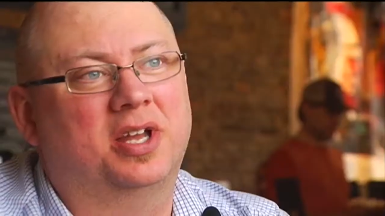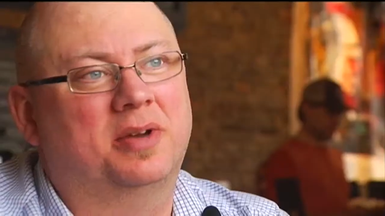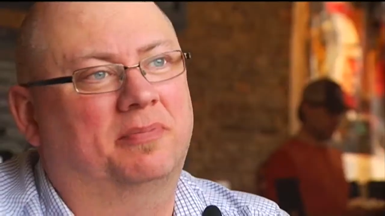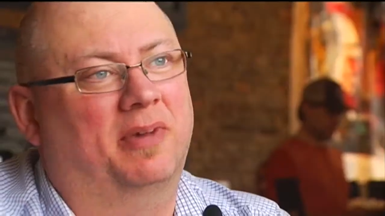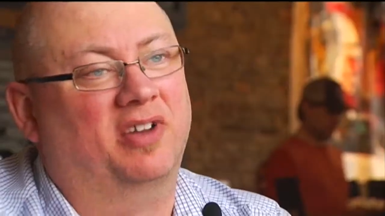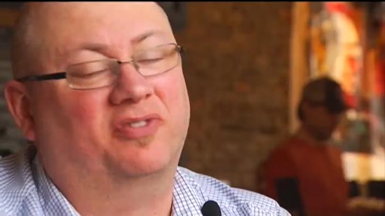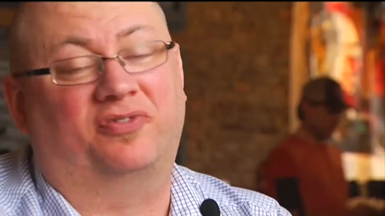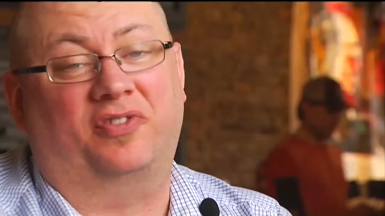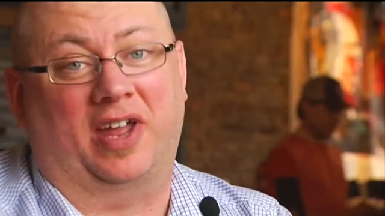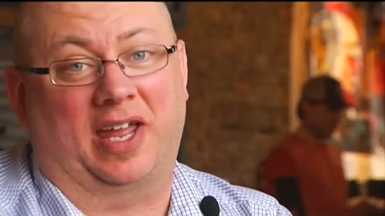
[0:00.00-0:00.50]

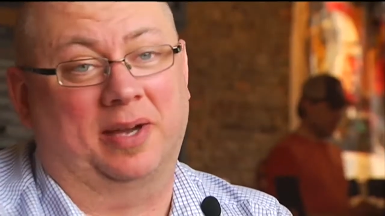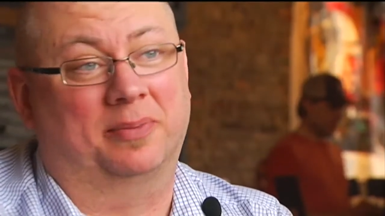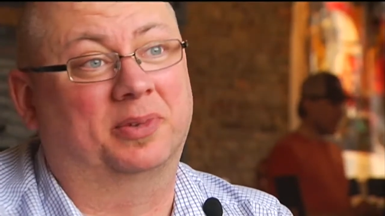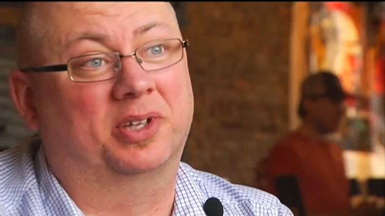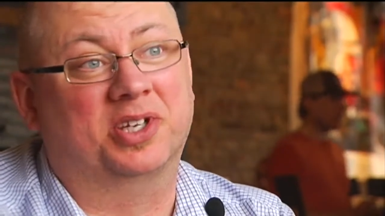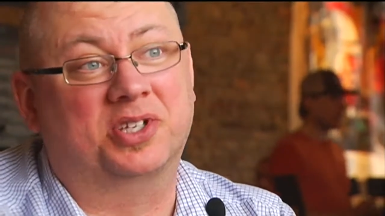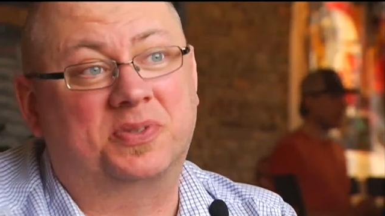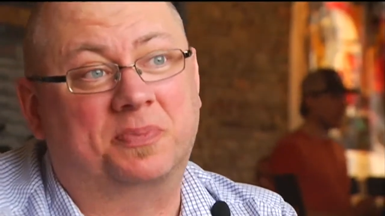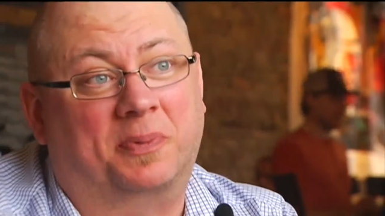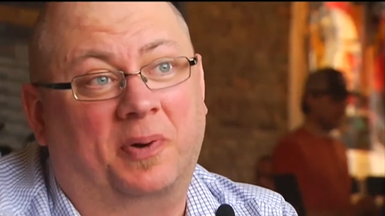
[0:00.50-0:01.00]
My
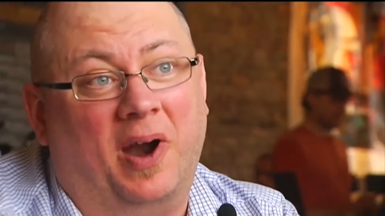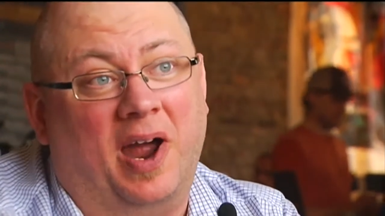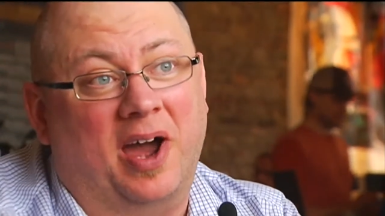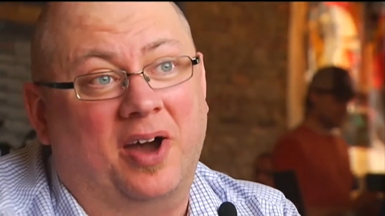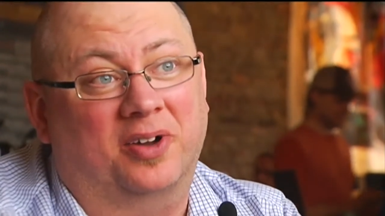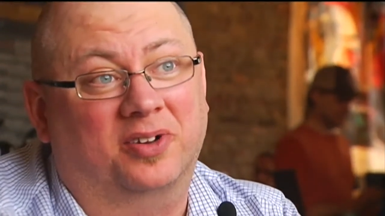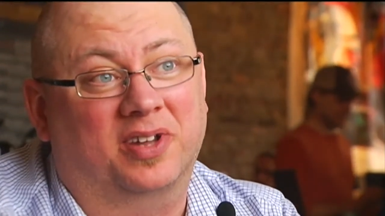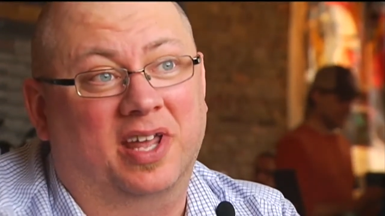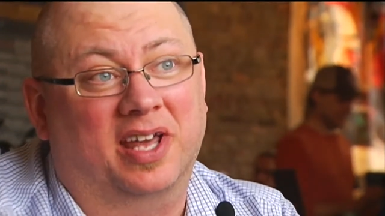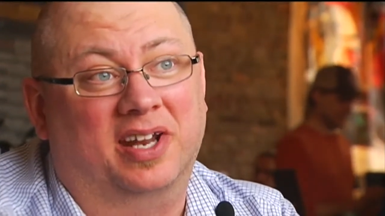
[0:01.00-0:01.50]
family's
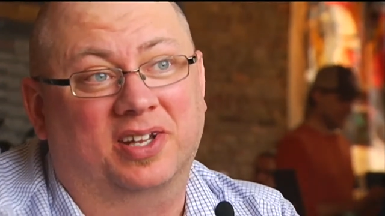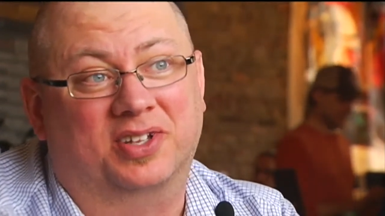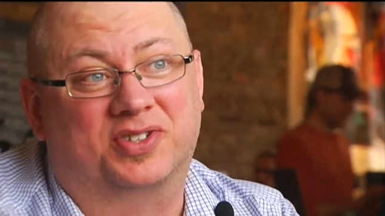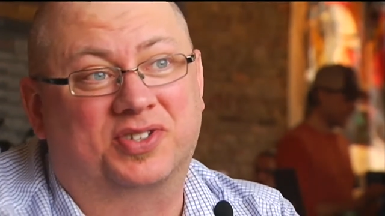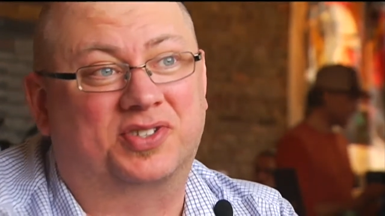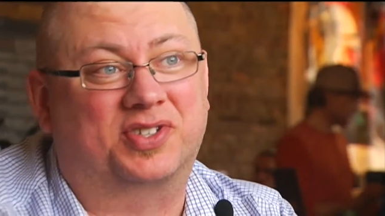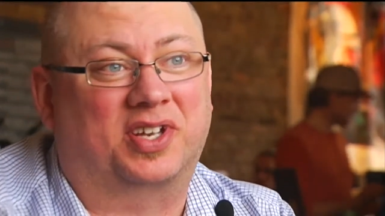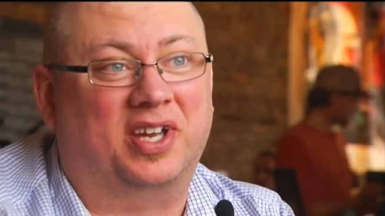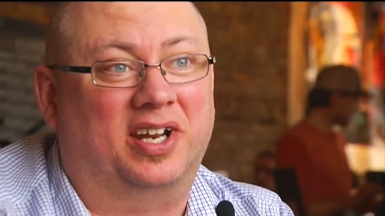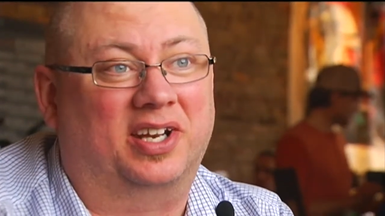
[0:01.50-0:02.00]
proud that
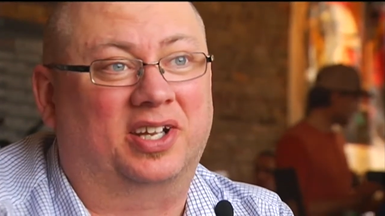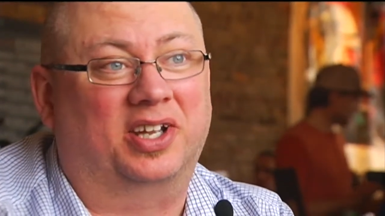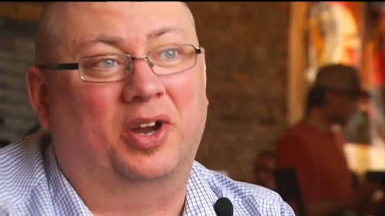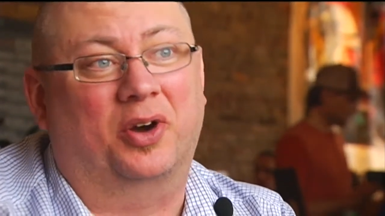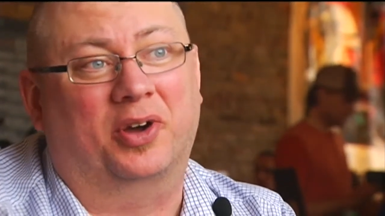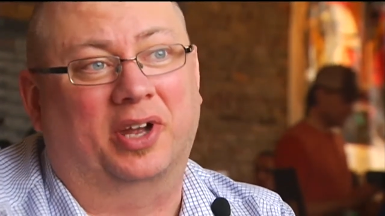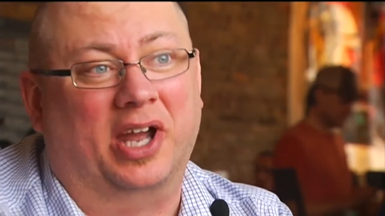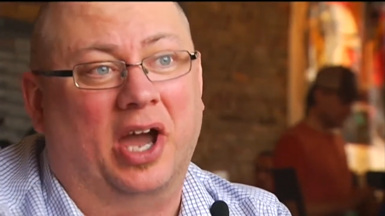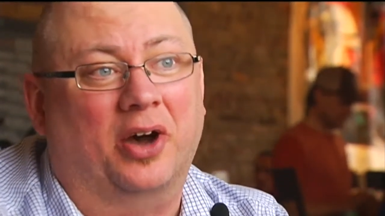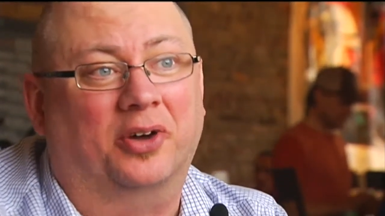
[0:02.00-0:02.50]
it's kind of
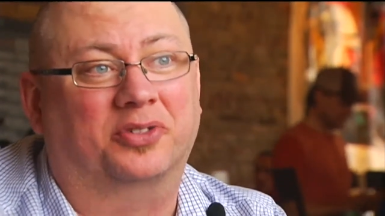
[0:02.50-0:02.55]
going out